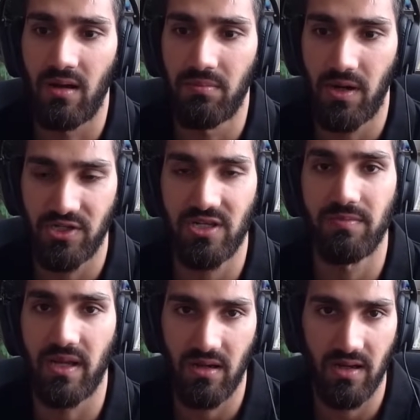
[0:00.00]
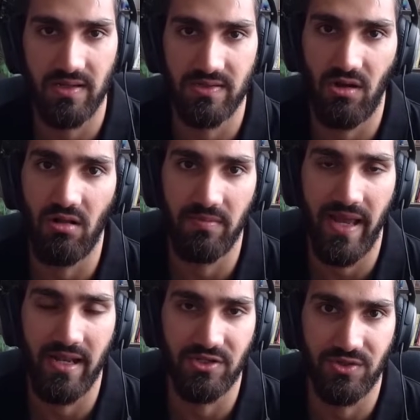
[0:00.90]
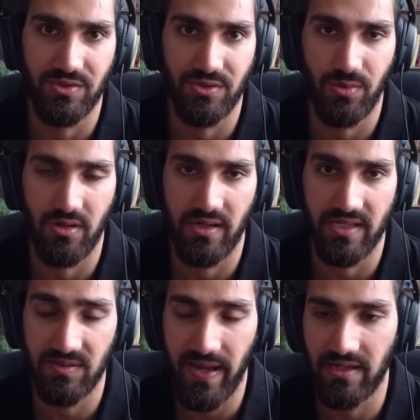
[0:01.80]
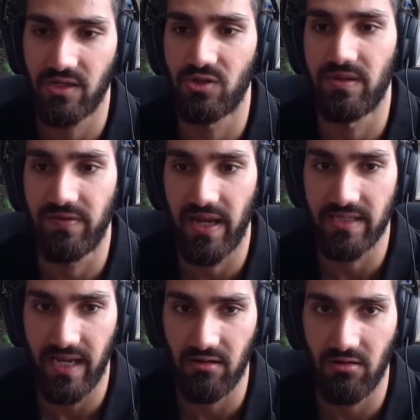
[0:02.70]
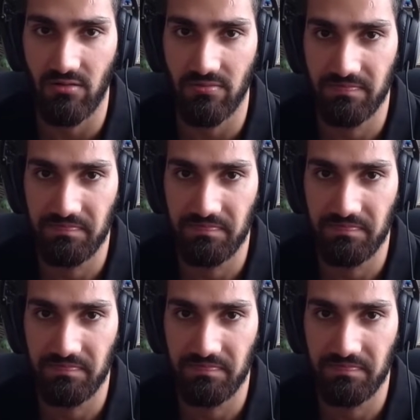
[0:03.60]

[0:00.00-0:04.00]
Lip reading: partially because all the managers were expected to be very technical.